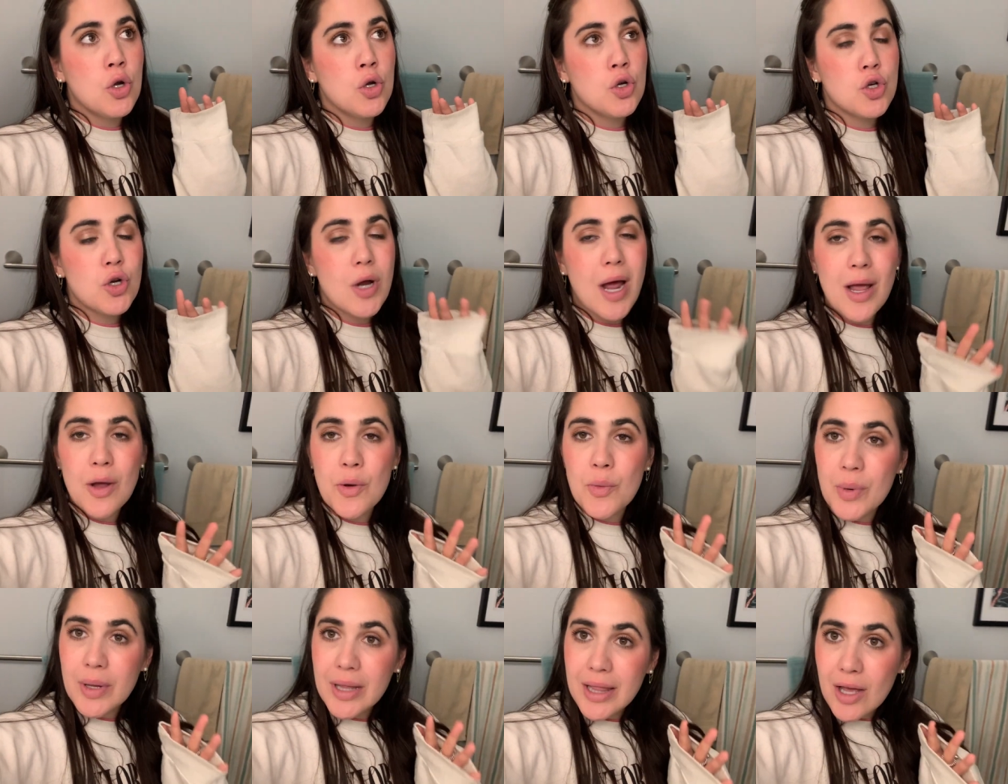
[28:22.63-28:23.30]

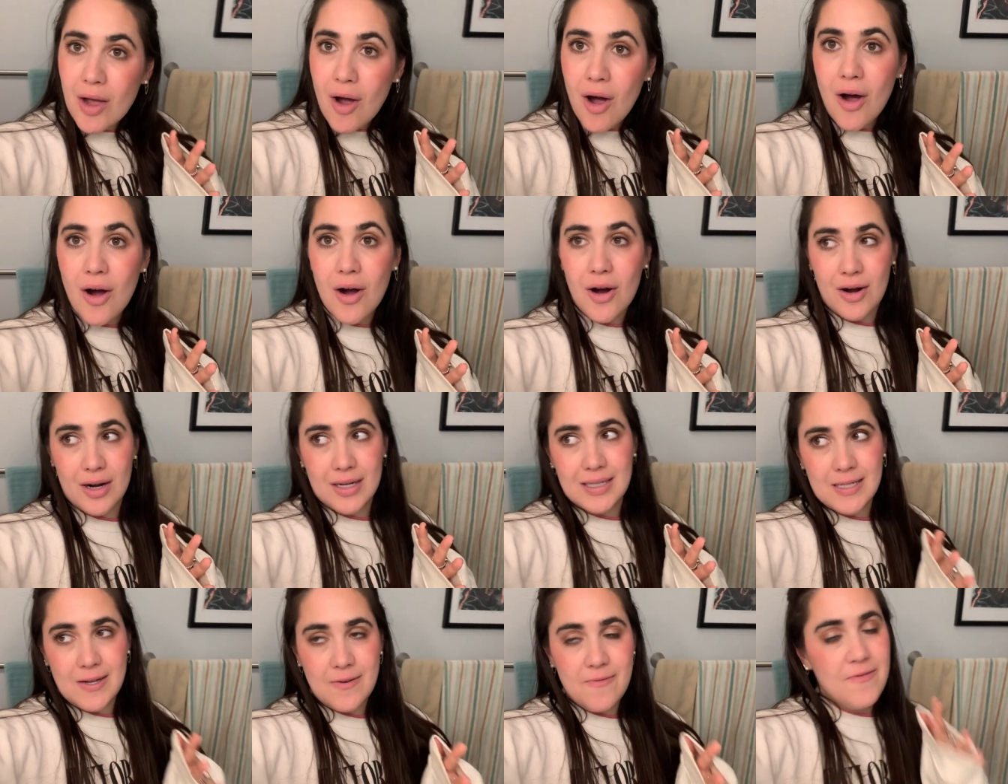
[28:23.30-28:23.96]
trying really
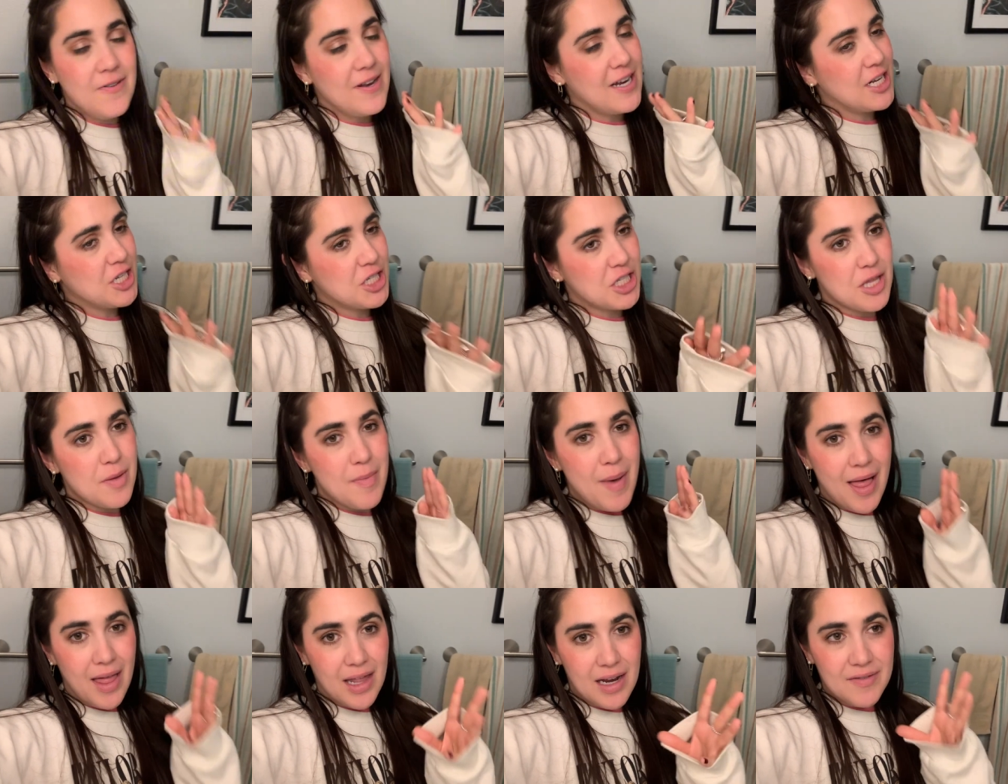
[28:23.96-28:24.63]
hard to finish
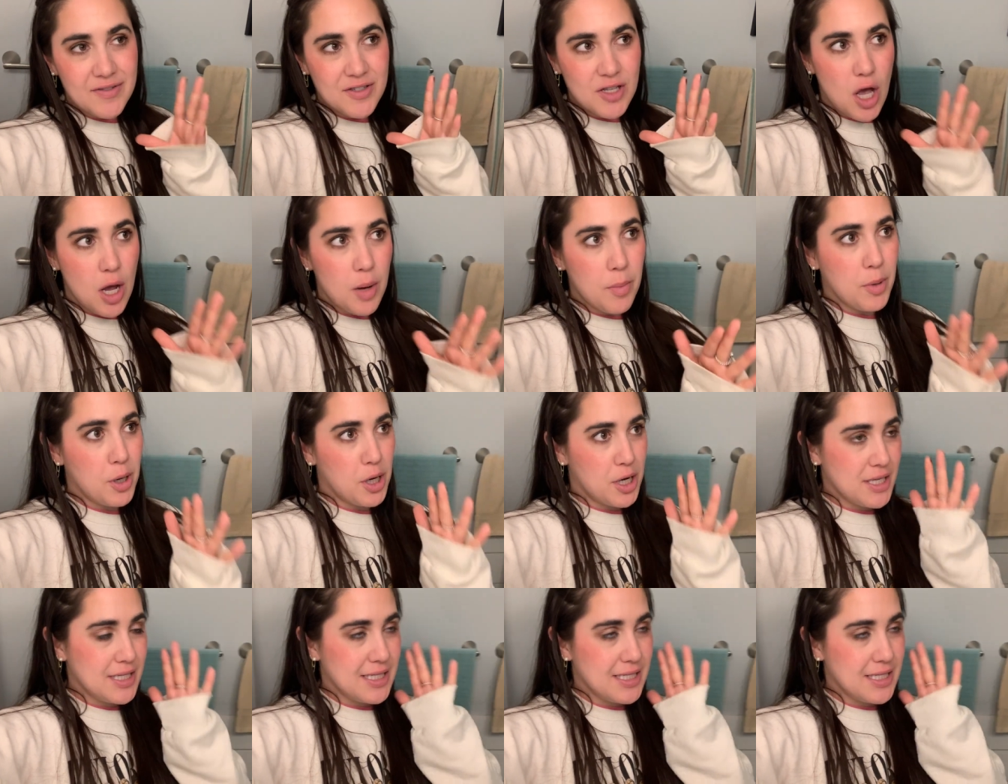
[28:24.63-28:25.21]
The Ballad of Songbird